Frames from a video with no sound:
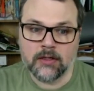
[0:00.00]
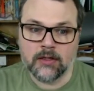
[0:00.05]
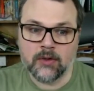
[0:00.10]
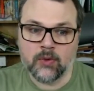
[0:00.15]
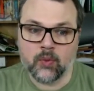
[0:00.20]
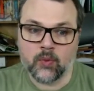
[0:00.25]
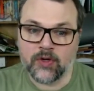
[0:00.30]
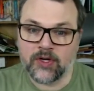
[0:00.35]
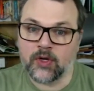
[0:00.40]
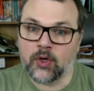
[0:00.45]

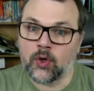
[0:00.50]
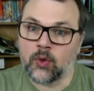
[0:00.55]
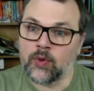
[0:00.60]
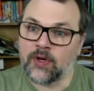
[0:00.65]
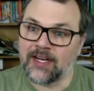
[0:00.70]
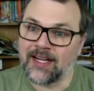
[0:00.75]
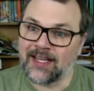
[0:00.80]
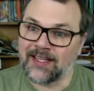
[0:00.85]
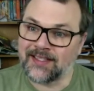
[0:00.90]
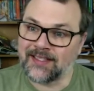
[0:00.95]
We know
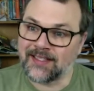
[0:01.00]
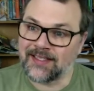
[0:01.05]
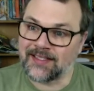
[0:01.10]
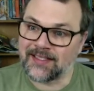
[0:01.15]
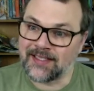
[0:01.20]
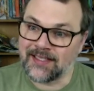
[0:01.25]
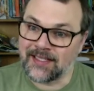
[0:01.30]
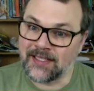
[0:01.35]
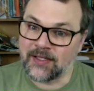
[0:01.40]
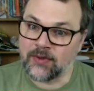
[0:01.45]
what
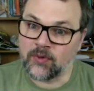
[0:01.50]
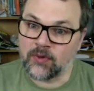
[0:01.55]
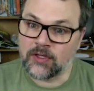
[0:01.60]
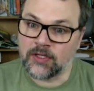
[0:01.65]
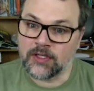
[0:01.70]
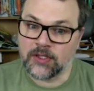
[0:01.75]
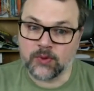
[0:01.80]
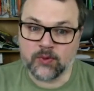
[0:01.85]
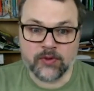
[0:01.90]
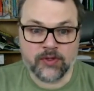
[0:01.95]
SSE
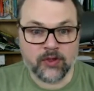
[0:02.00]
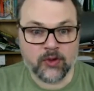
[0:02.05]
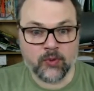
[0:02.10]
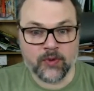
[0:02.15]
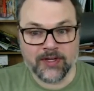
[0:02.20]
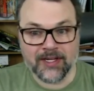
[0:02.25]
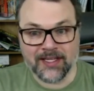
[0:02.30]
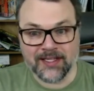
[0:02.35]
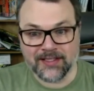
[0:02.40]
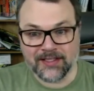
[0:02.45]
was, we know
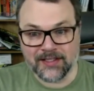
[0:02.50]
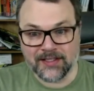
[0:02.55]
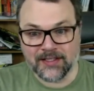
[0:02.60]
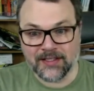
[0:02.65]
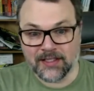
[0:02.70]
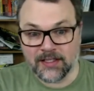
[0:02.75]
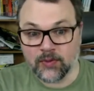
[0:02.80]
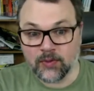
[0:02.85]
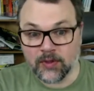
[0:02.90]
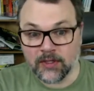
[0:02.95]
what
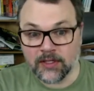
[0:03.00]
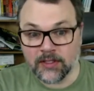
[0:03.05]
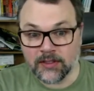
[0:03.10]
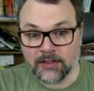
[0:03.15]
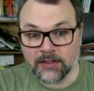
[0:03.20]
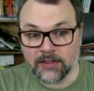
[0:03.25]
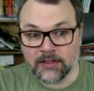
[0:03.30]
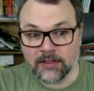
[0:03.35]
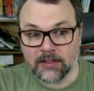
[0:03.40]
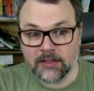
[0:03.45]
SST
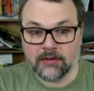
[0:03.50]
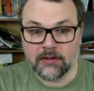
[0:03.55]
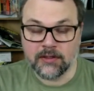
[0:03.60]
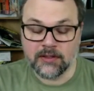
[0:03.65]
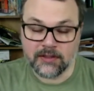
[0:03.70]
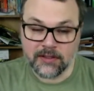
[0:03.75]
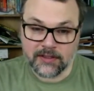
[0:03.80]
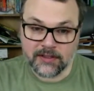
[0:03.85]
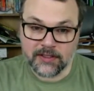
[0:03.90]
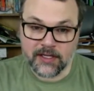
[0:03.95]
was.
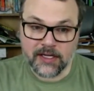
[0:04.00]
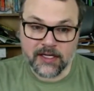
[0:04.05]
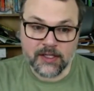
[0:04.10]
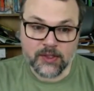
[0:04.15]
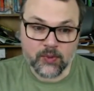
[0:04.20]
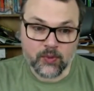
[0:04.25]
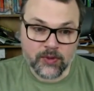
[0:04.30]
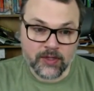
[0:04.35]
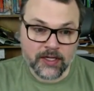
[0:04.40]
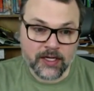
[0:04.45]
In this
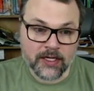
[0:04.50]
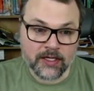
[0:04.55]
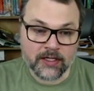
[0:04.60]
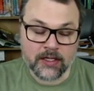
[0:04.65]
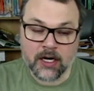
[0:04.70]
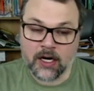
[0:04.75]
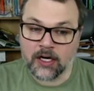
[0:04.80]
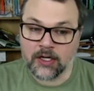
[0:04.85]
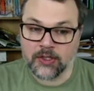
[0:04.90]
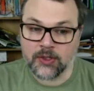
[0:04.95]
case, we get an
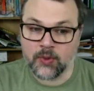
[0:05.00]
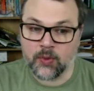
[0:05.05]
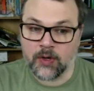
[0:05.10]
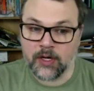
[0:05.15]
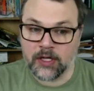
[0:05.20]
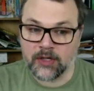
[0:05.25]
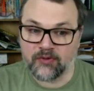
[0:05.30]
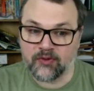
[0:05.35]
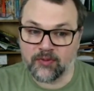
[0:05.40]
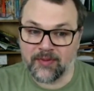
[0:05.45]

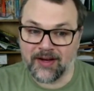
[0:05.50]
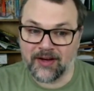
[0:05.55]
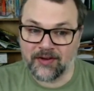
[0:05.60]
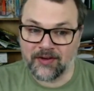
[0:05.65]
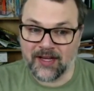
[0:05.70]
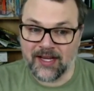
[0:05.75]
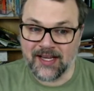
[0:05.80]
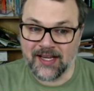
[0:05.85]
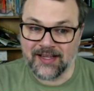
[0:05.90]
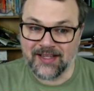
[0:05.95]
R-squared of
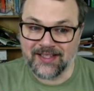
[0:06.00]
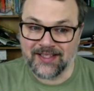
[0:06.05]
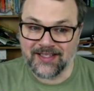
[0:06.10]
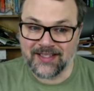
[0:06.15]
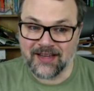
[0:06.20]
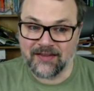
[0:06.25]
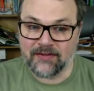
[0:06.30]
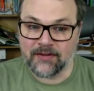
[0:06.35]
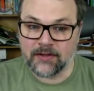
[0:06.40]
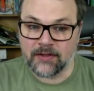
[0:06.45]
about
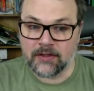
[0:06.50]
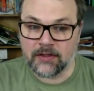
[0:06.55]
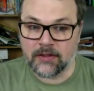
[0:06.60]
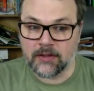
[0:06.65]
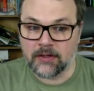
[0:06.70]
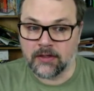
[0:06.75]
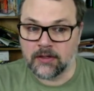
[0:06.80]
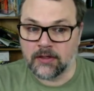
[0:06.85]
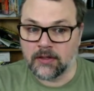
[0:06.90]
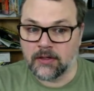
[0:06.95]

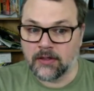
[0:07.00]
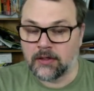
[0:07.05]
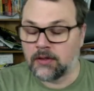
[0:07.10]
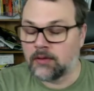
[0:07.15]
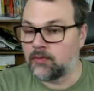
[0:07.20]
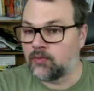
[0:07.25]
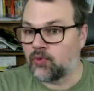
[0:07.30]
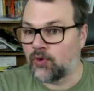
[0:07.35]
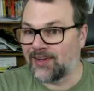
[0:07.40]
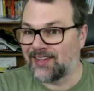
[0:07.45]

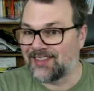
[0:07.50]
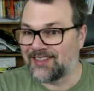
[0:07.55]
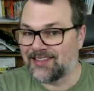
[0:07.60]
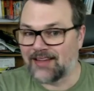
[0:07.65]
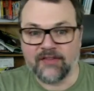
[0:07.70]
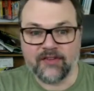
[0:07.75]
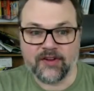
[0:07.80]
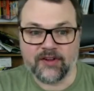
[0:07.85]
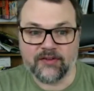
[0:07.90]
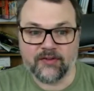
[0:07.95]

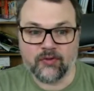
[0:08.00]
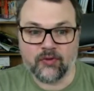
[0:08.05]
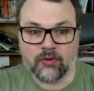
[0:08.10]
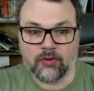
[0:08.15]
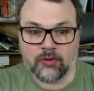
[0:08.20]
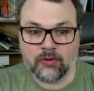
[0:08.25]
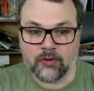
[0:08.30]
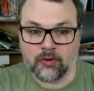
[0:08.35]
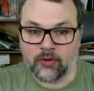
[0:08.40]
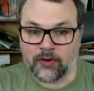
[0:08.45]
87.74
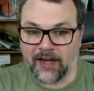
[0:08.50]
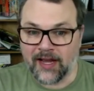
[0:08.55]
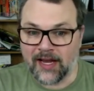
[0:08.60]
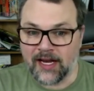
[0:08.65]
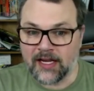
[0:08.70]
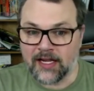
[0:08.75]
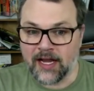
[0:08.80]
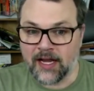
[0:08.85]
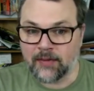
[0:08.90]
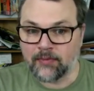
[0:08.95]
or
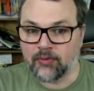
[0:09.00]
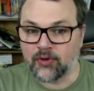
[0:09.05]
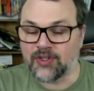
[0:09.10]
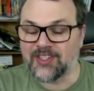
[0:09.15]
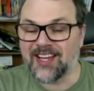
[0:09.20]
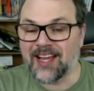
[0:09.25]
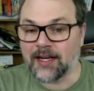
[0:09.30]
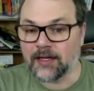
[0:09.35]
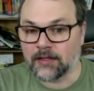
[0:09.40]
88%.